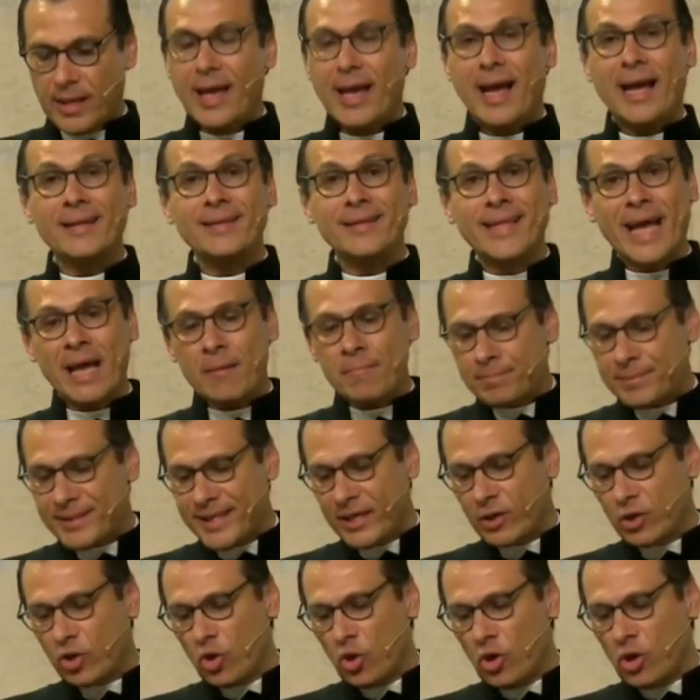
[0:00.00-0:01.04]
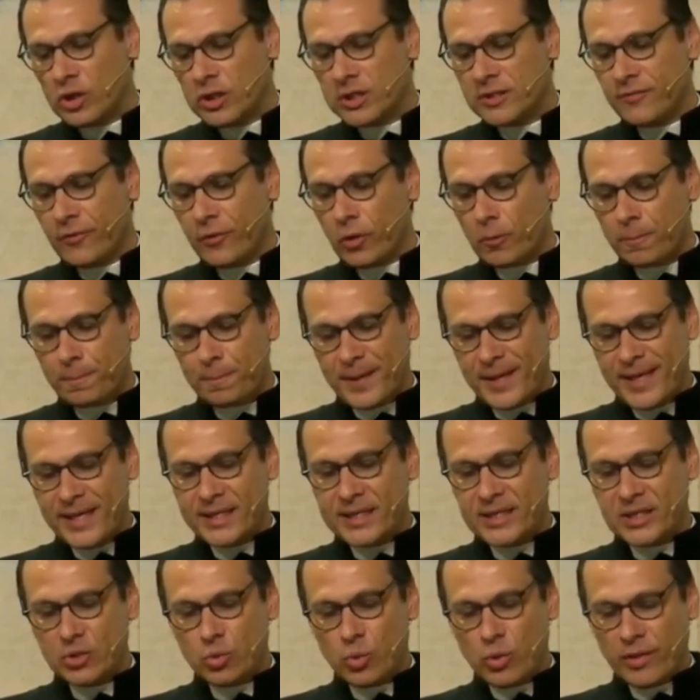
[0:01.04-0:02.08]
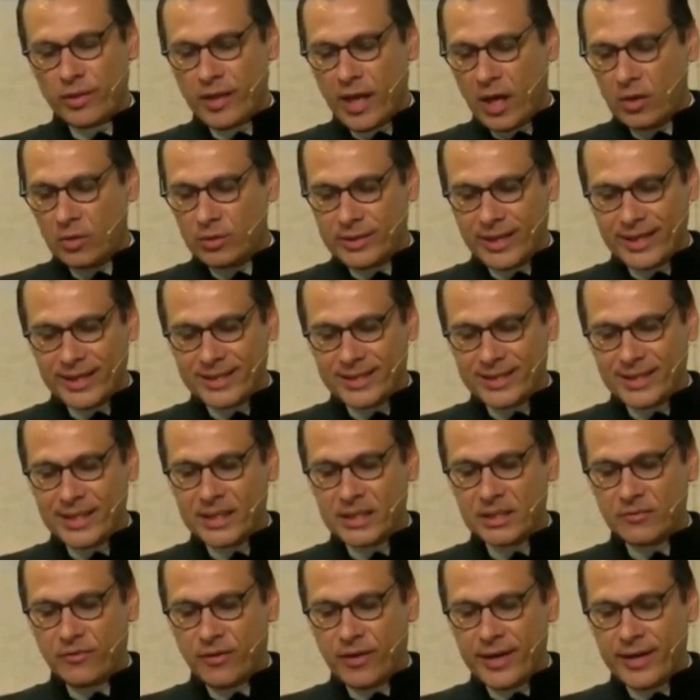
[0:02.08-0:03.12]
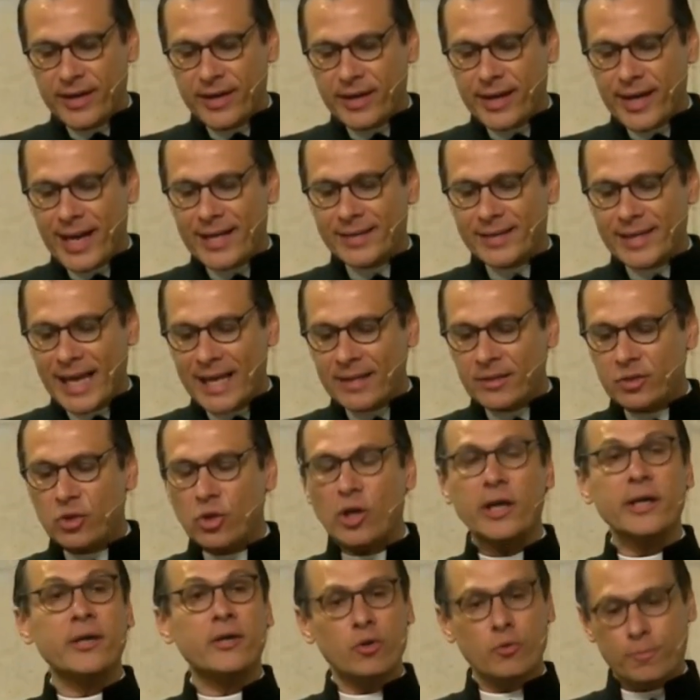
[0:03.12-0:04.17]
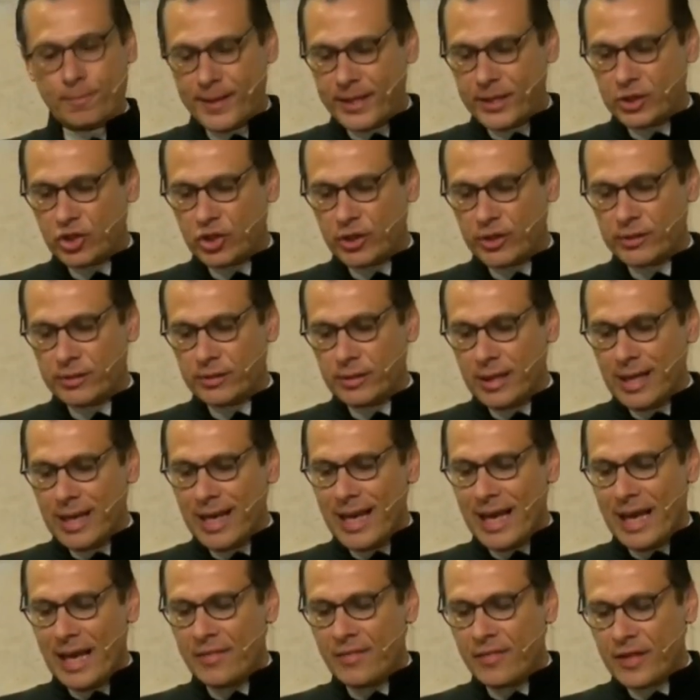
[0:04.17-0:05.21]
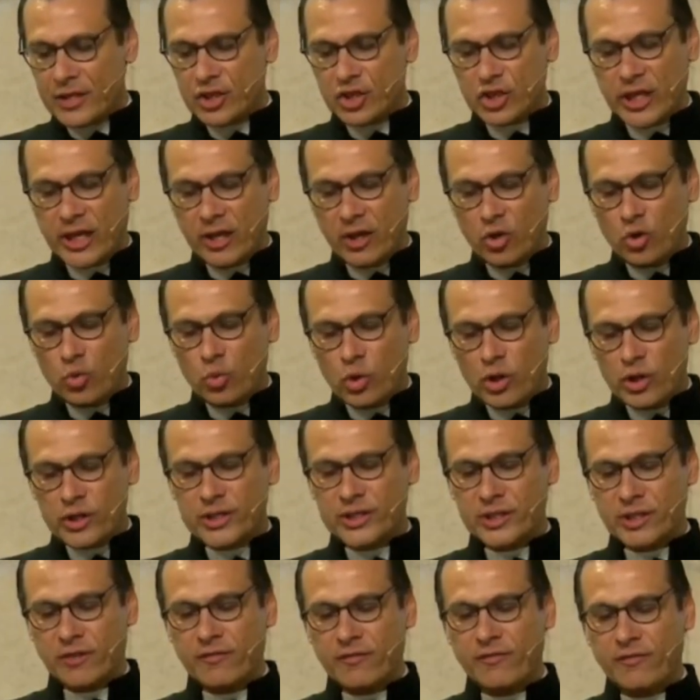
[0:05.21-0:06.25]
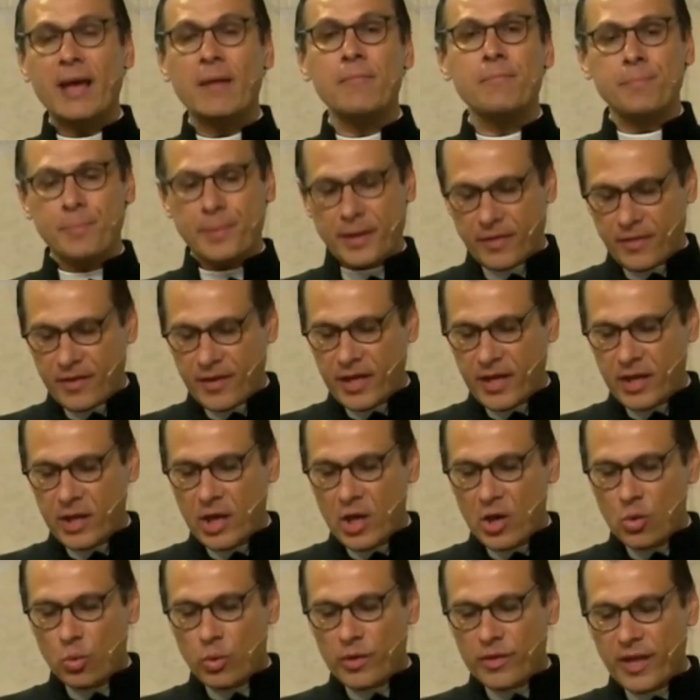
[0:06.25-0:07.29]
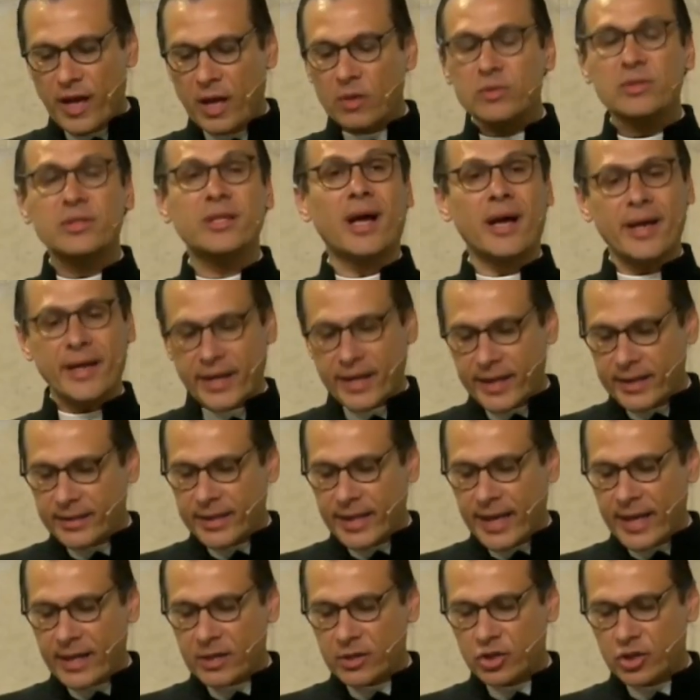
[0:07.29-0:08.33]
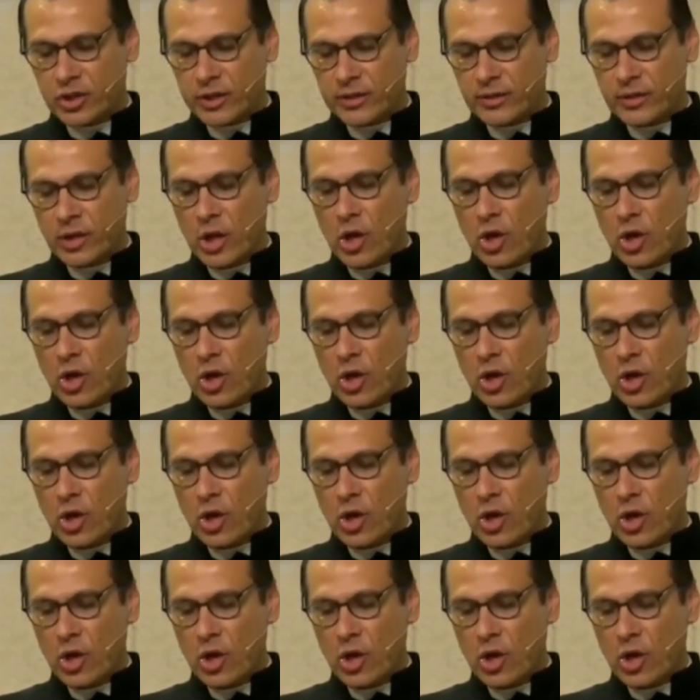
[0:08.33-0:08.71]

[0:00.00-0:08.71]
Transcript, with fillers: And empty calls for peace without a ceasefire and end to occupation, and the shallow words of empathy without direct action,